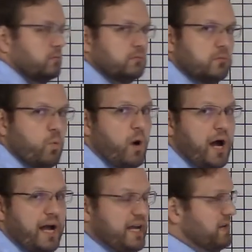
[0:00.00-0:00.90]

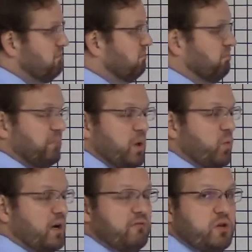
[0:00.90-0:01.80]
Y,
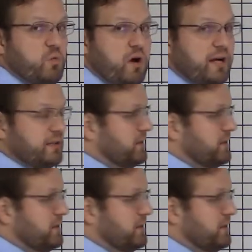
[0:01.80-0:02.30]
whatever you want.